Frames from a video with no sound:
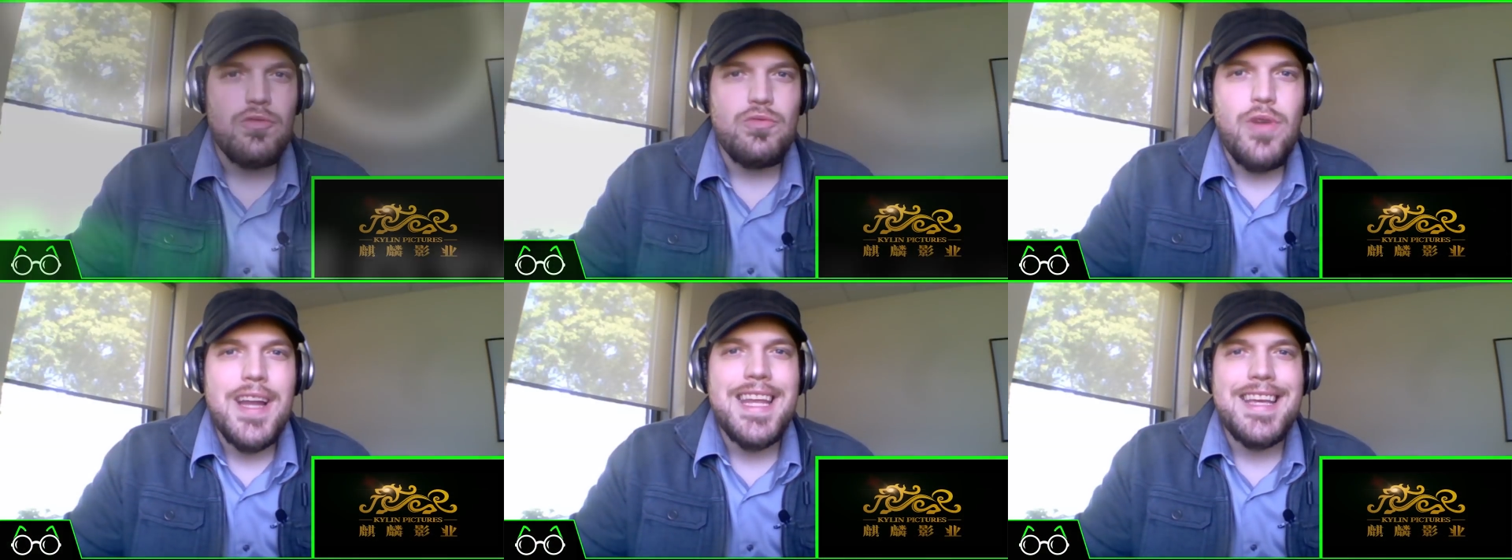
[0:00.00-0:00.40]

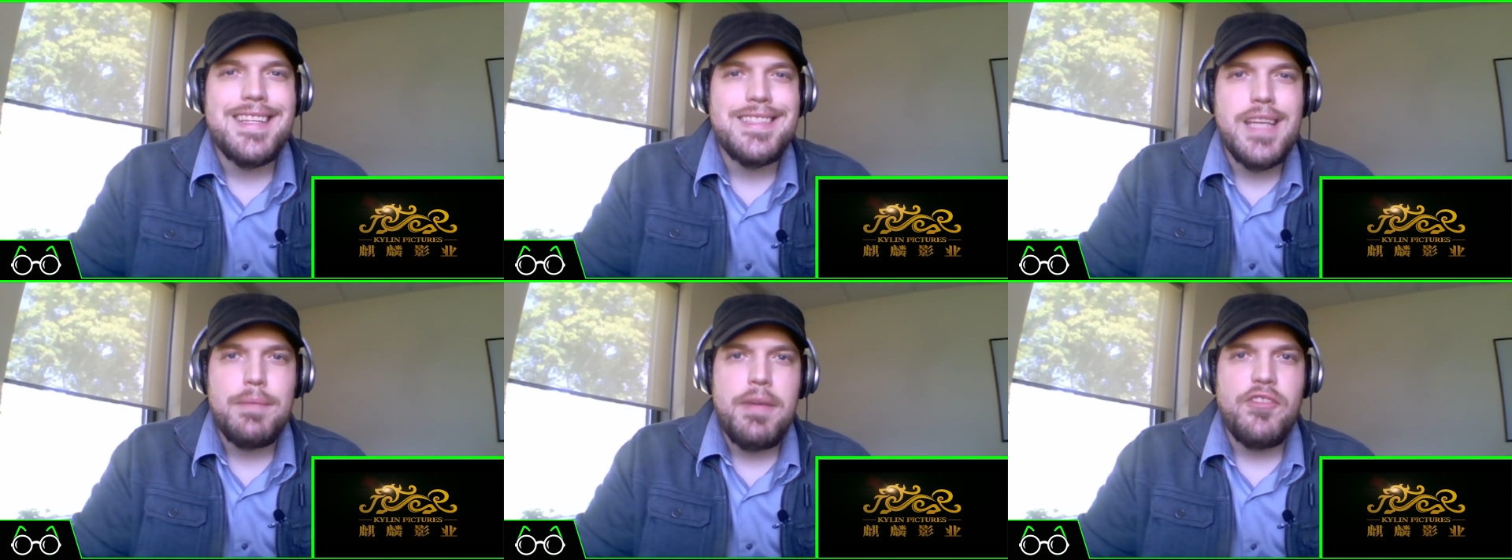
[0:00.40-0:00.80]
What
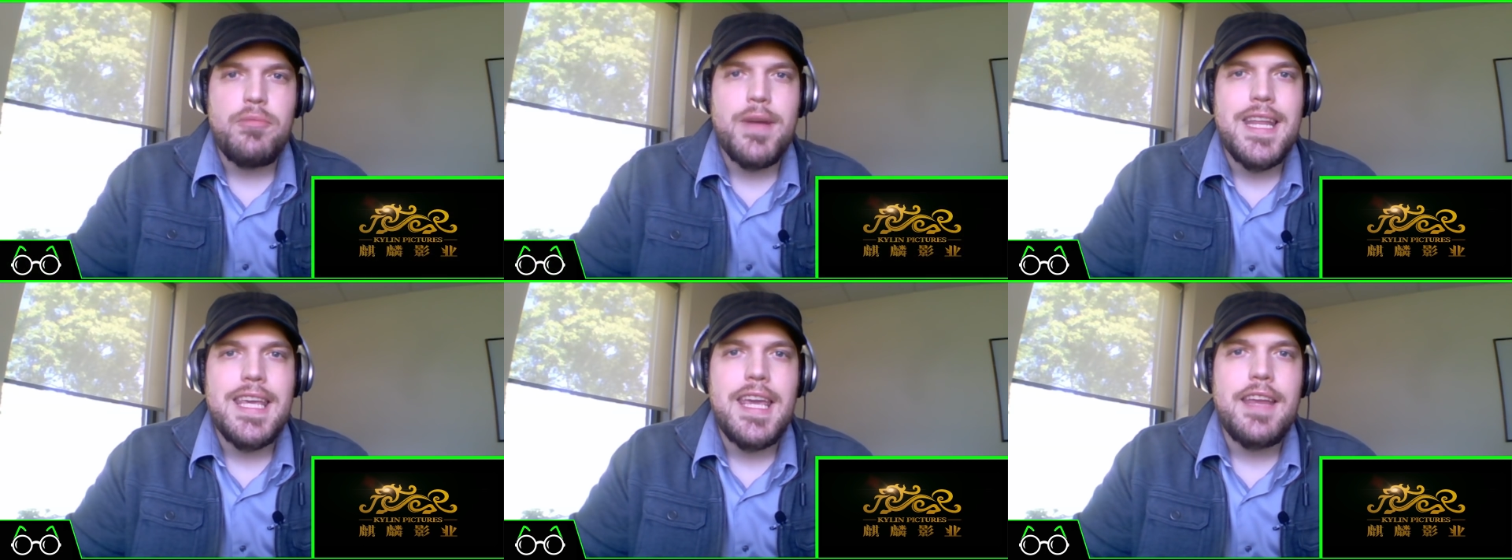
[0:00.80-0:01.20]
is up,
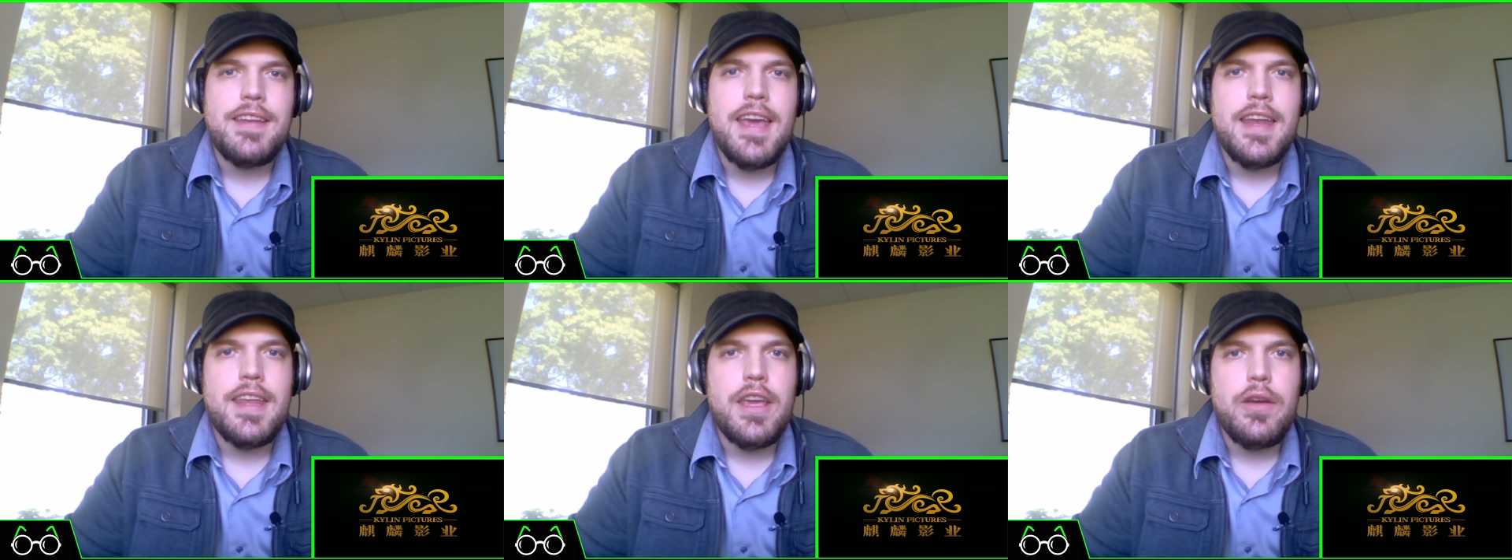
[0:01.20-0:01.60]
everybody? Geek
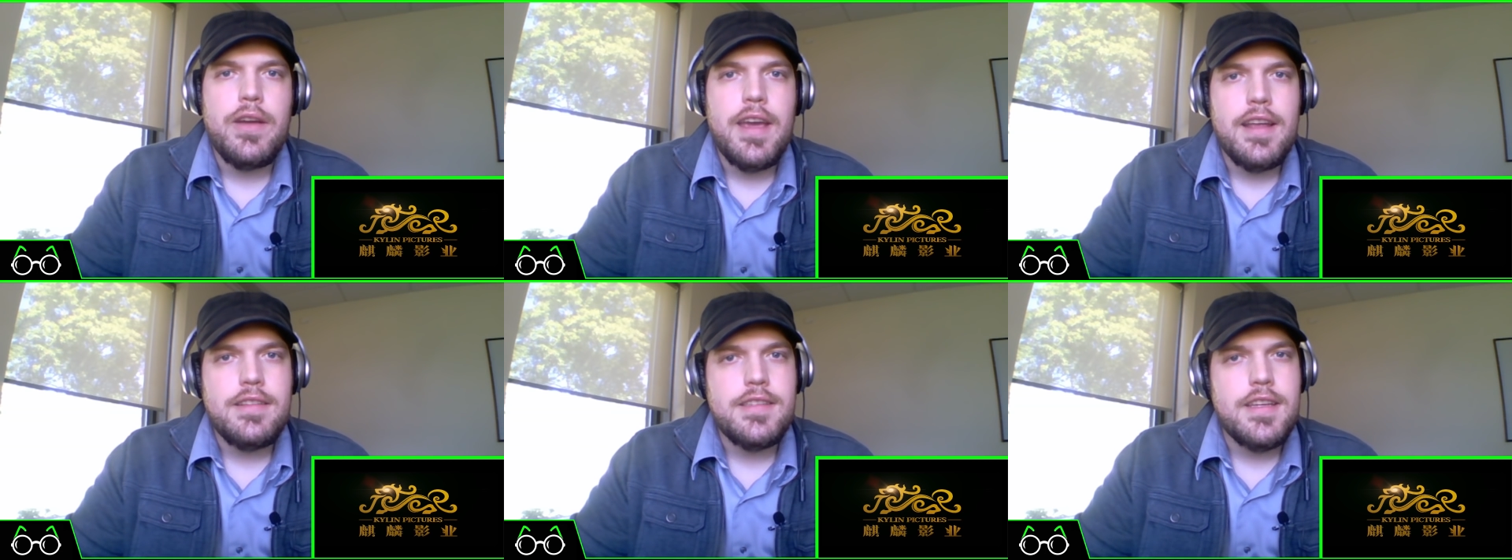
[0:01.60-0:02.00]
Dad here,
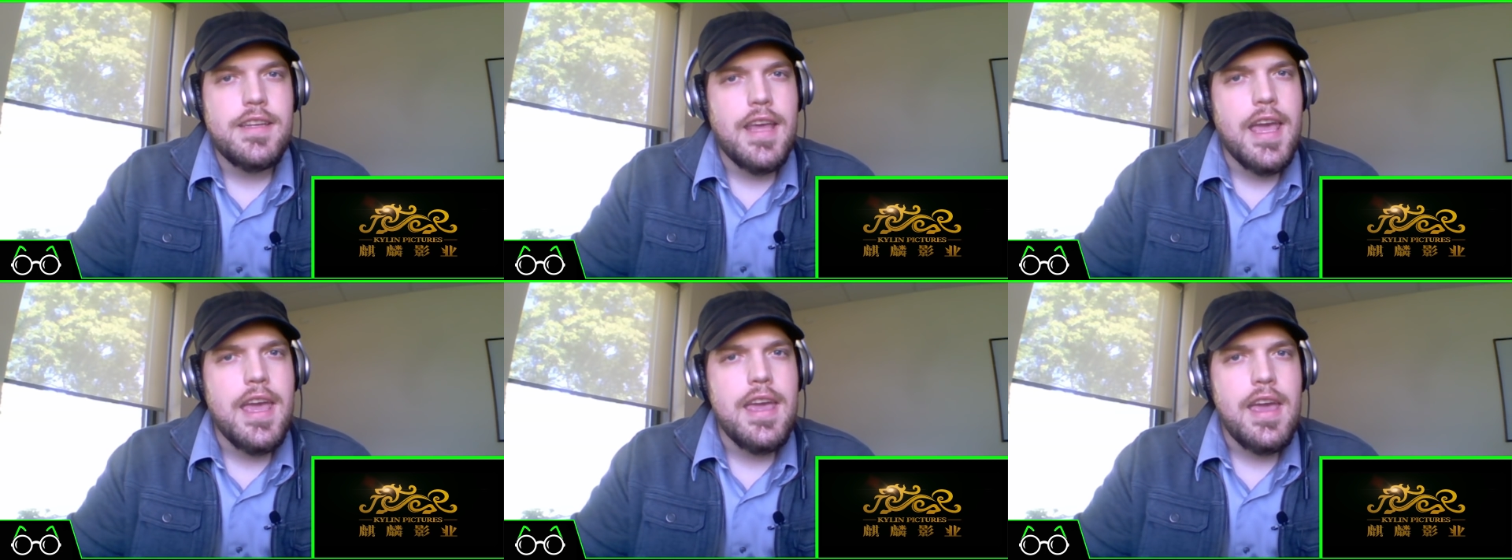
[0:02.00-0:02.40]
and
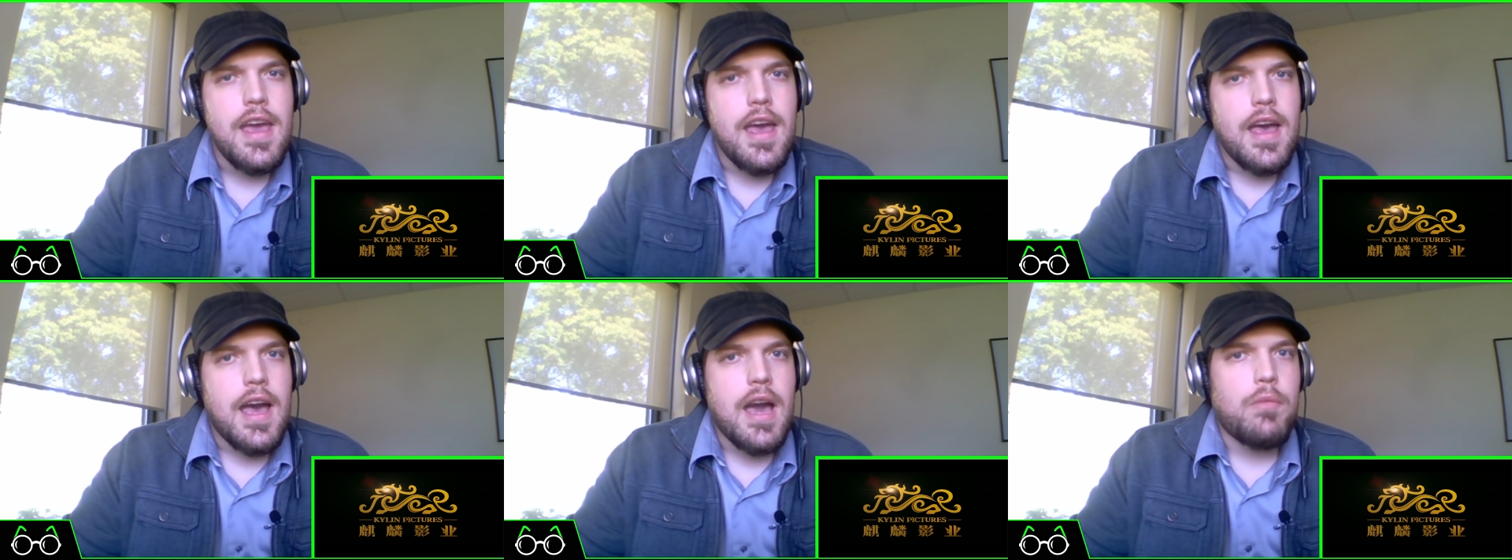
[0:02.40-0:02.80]
today
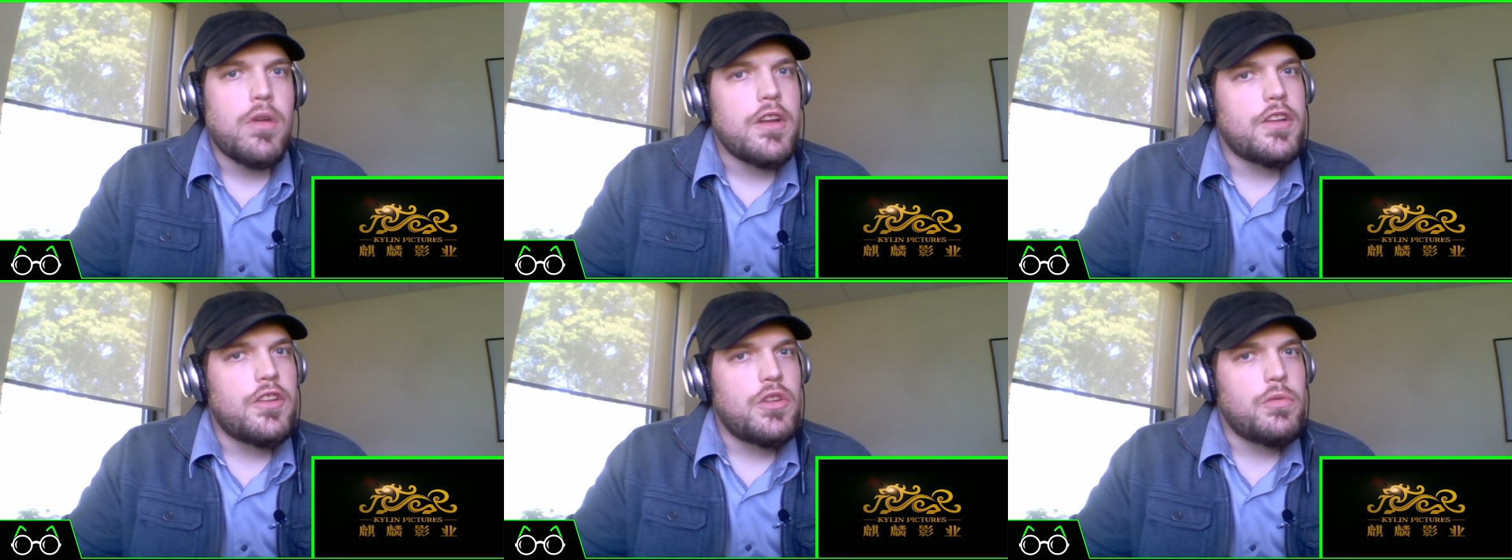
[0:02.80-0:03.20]
I
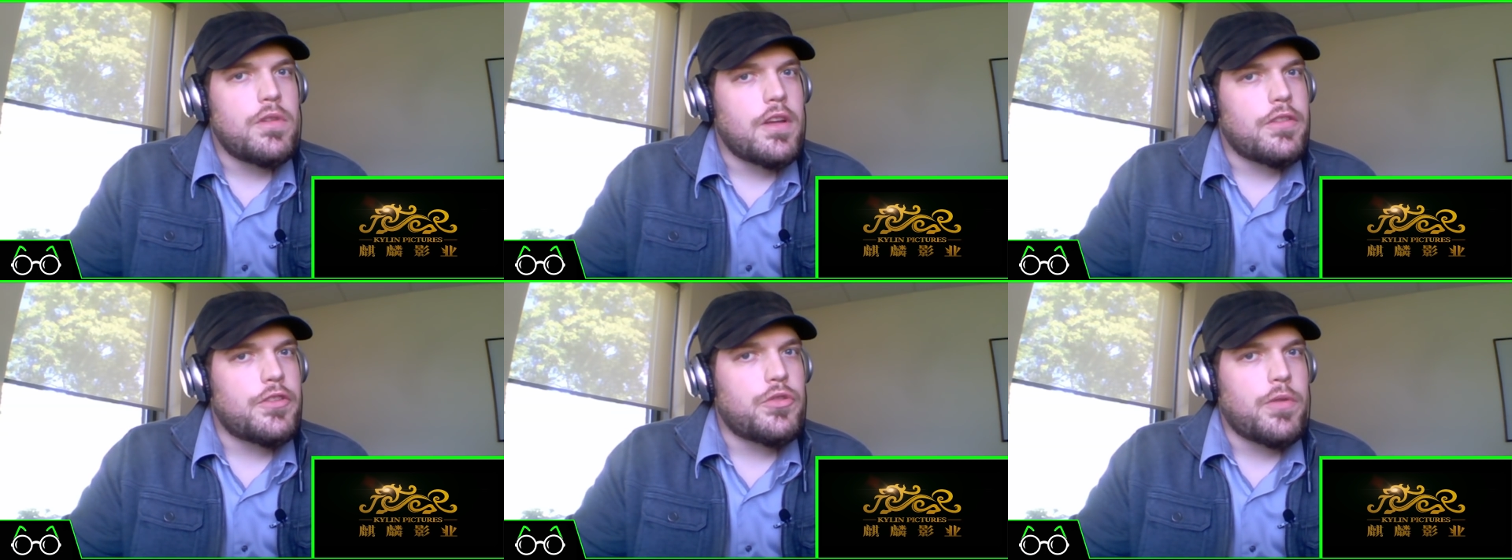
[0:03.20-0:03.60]
wanted to do
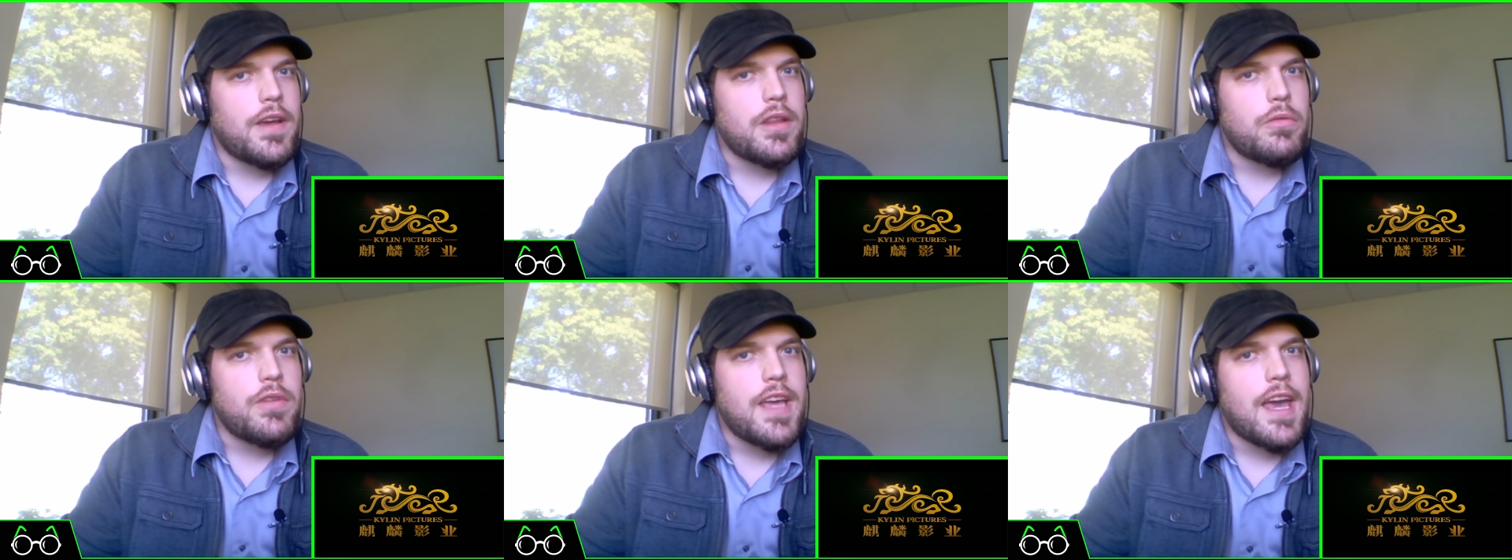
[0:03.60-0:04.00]
another
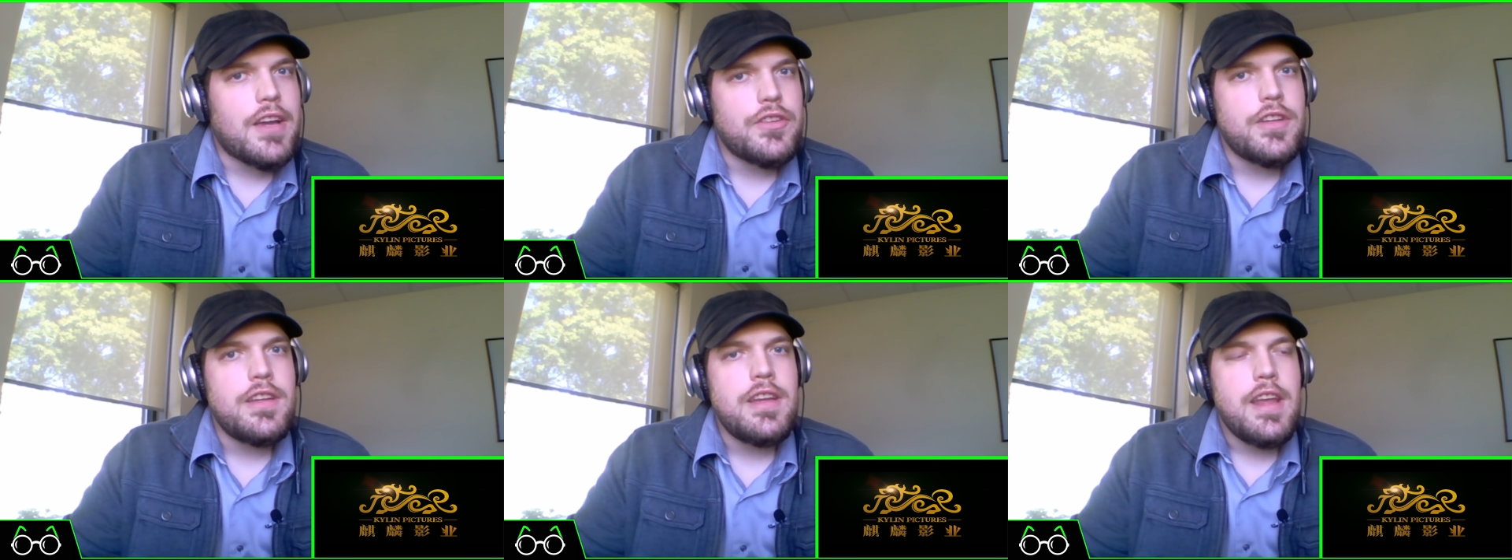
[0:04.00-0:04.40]
trailer
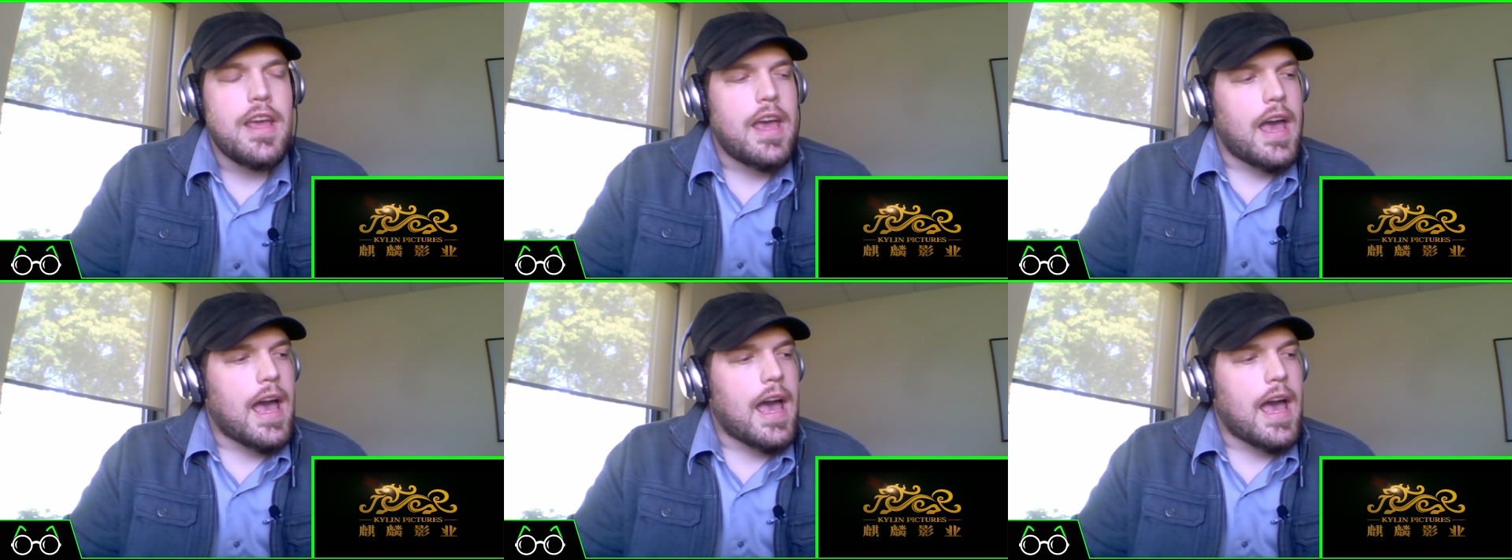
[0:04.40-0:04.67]
reaction.